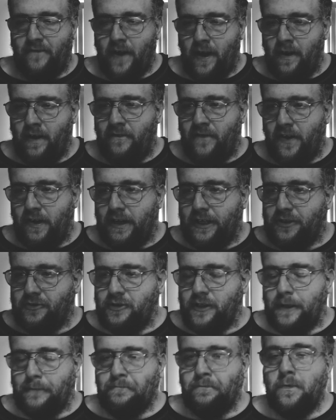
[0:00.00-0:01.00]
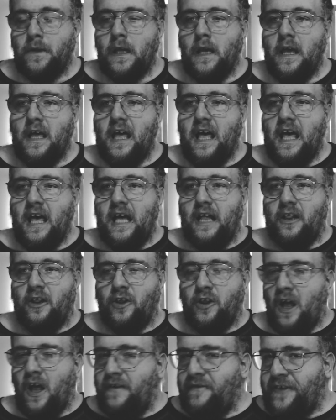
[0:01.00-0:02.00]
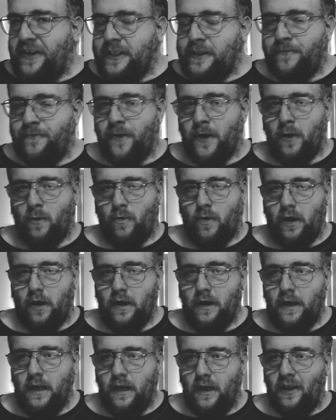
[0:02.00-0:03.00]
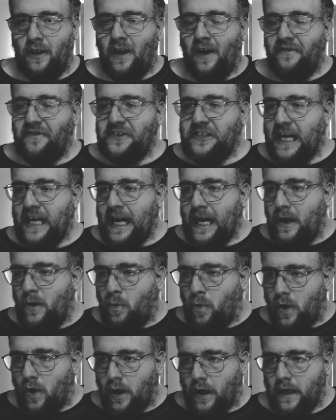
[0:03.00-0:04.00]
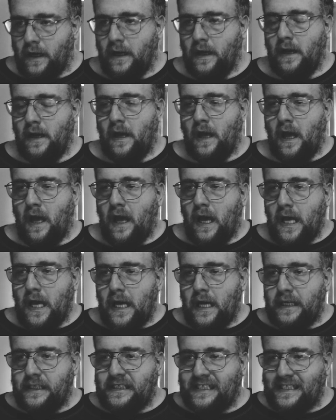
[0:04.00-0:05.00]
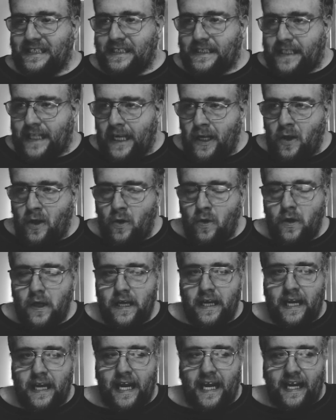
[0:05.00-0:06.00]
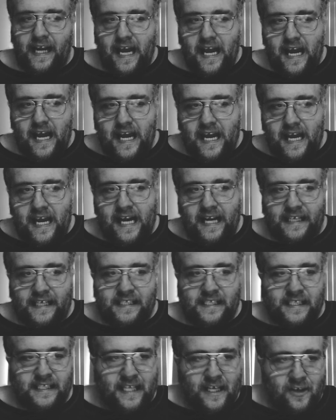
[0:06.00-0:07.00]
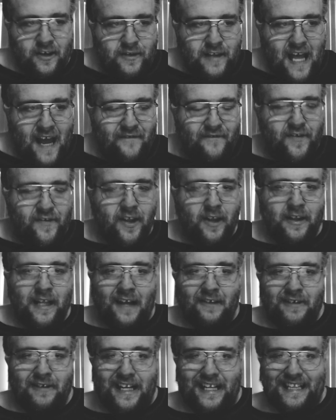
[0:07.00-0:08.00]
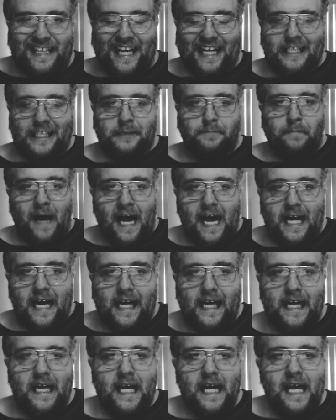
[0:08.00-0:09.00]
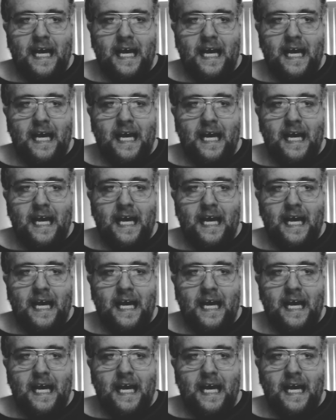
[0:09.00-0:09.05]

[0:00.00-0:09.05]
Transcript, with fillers: Very, very interesting. Love his footwork. Love his handwork. Still, he he's still not filled out into his body.